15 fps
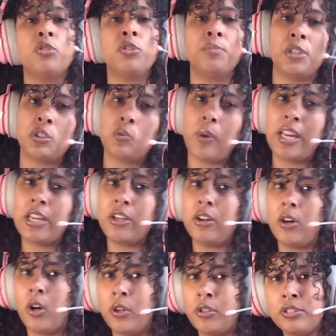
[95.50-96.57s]
too much weight
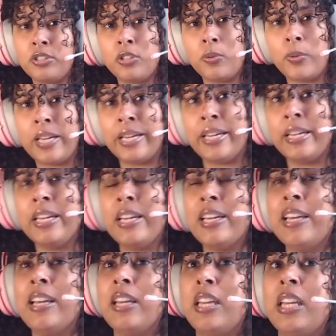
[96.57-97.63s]
onto it,
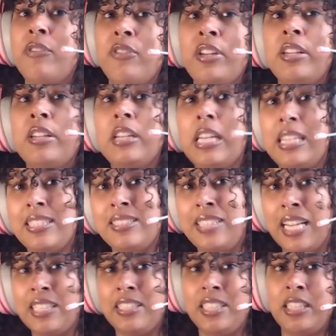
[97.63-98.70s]
even
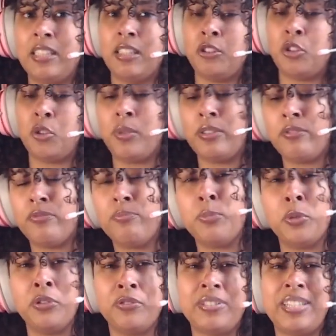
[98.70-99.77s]
extending and doing
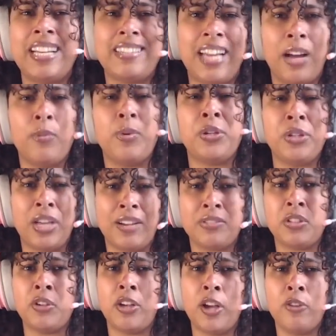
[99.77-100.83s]
moves like that where you have
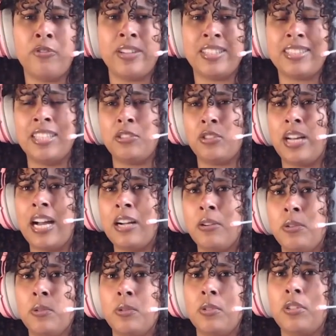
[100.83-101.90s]
to overextend your
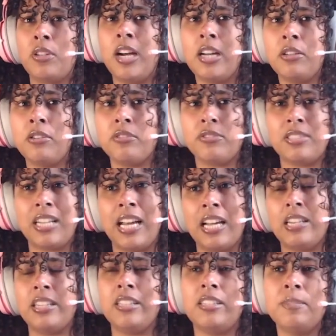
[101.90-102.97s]
ankle kind of
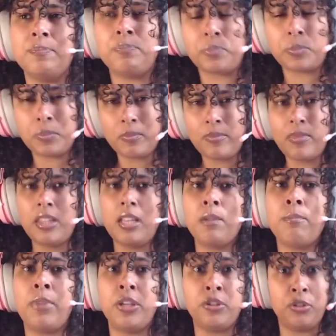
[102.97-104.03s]
slightly,
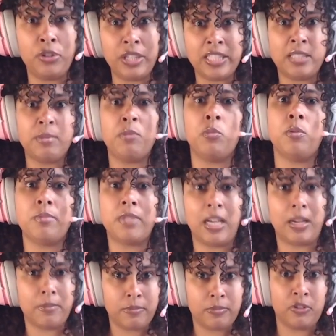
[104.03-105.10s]
but you need to be warmed
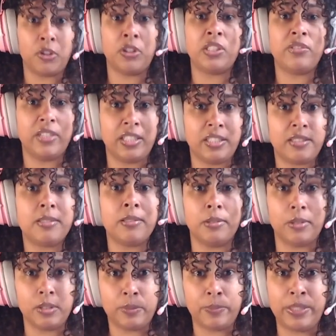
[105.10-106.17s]
up for those things
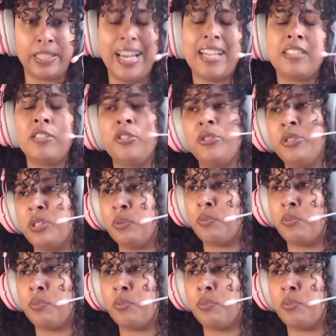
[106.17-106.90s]
to be executed